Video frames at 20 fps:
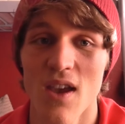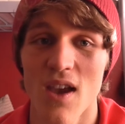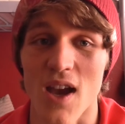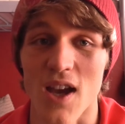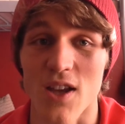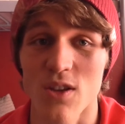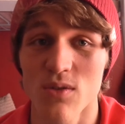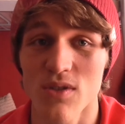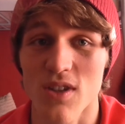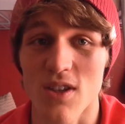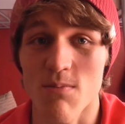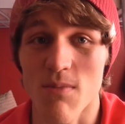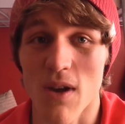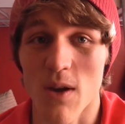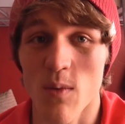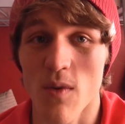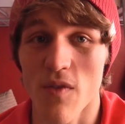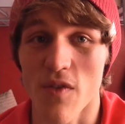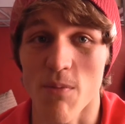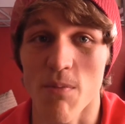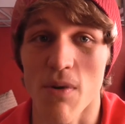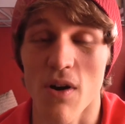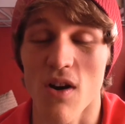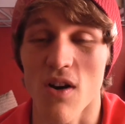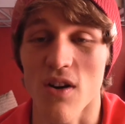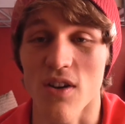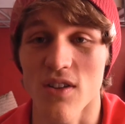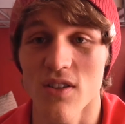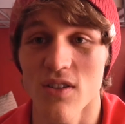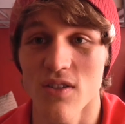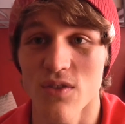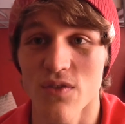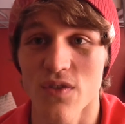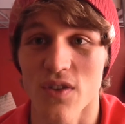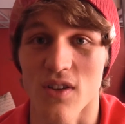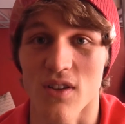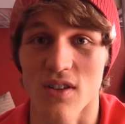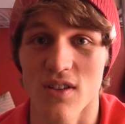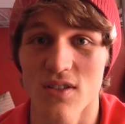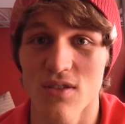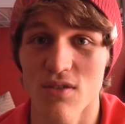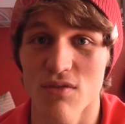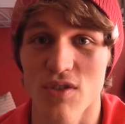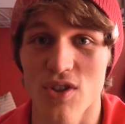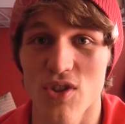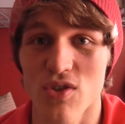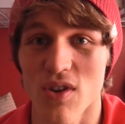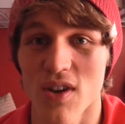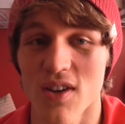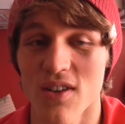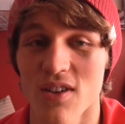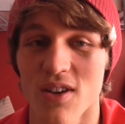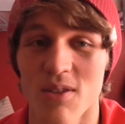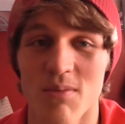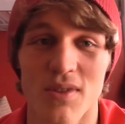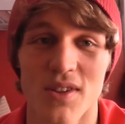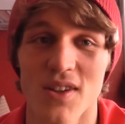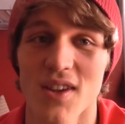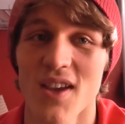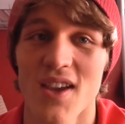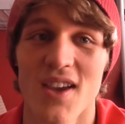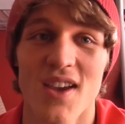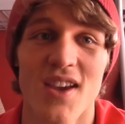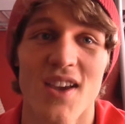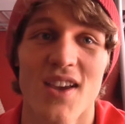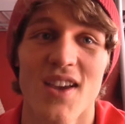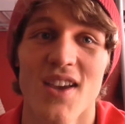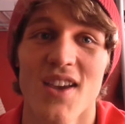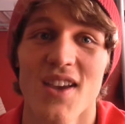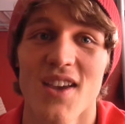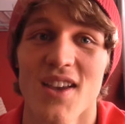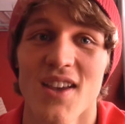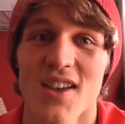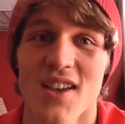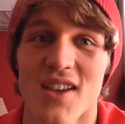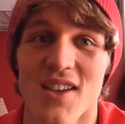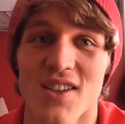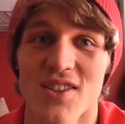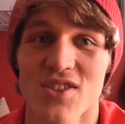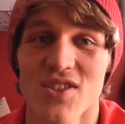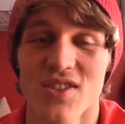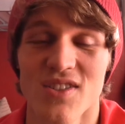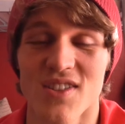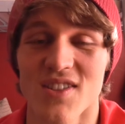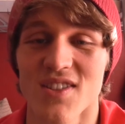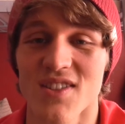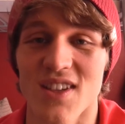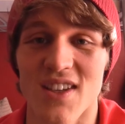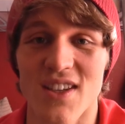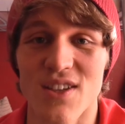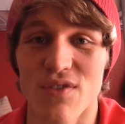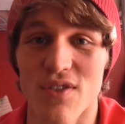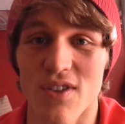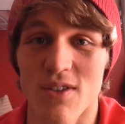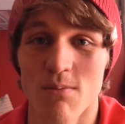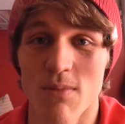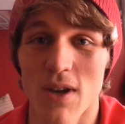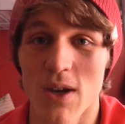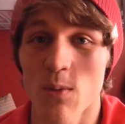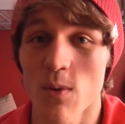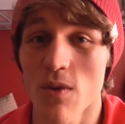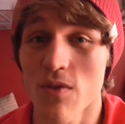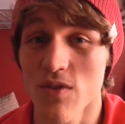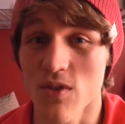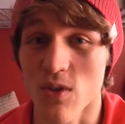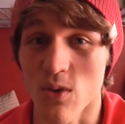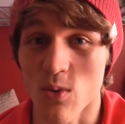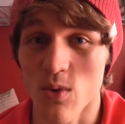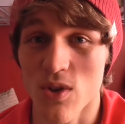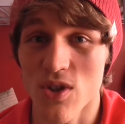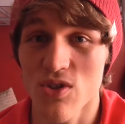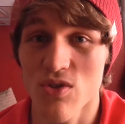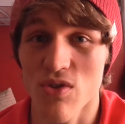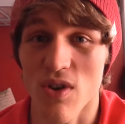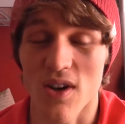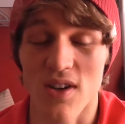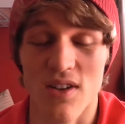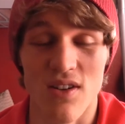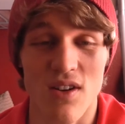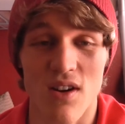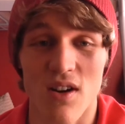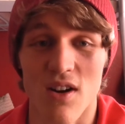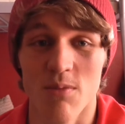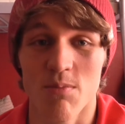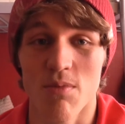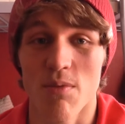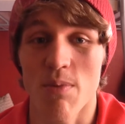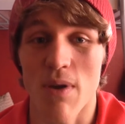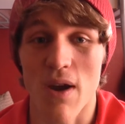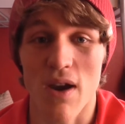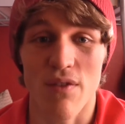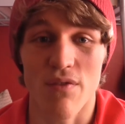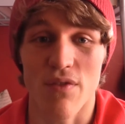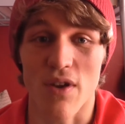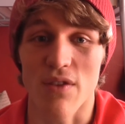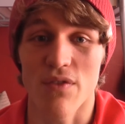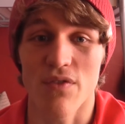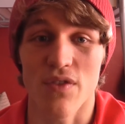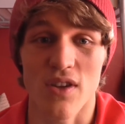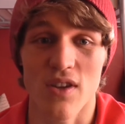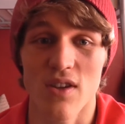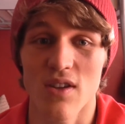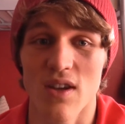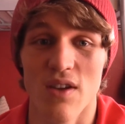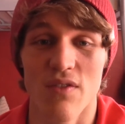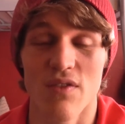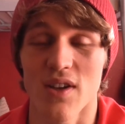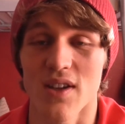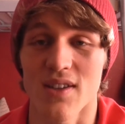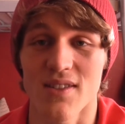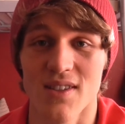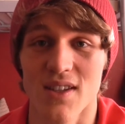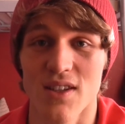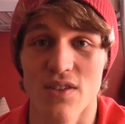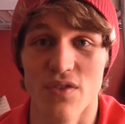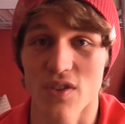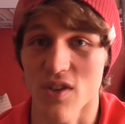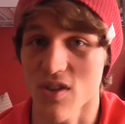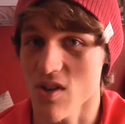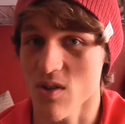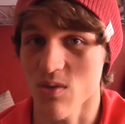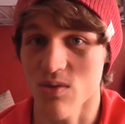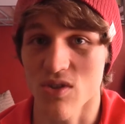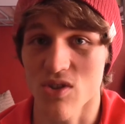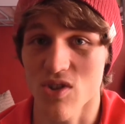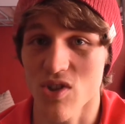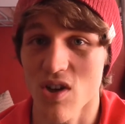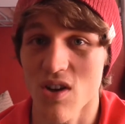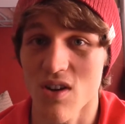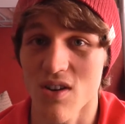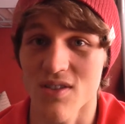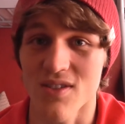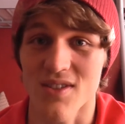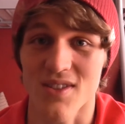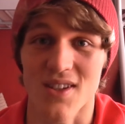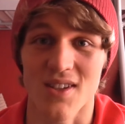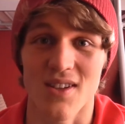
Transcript: And you'll see Mayweather partying. You think, he's not really training hard. But it's just deceiving. Mayweather's always training hard, preparing for everything. He never lets anything go to chance.